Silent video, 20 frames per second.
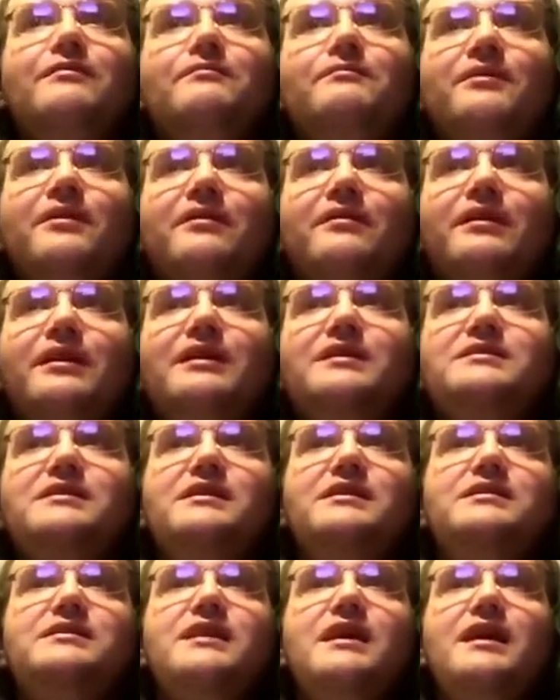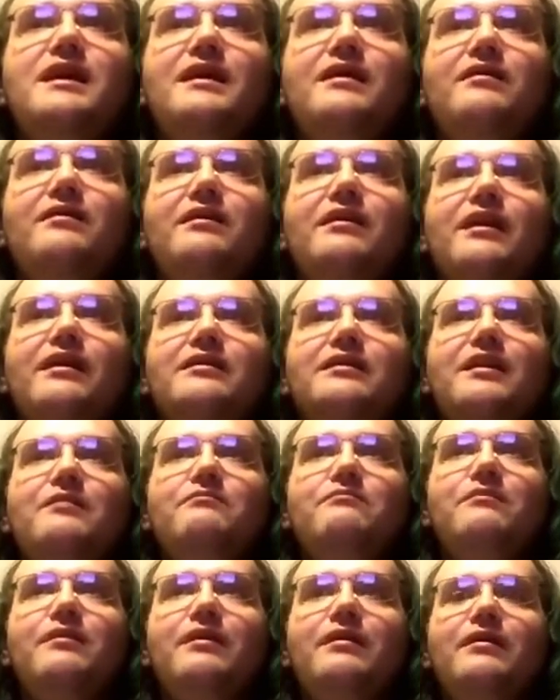ponies in town, got
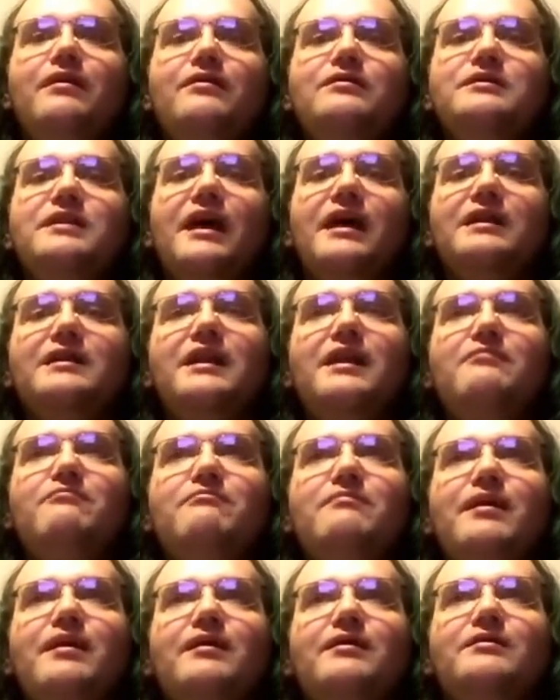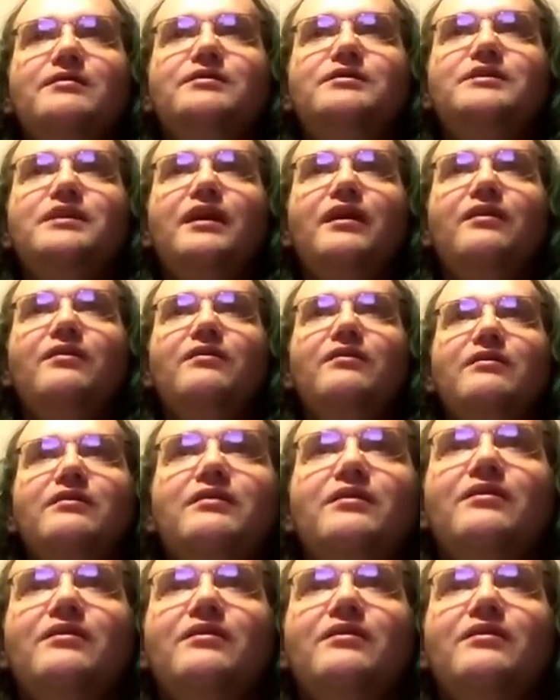them moves, got them mojo.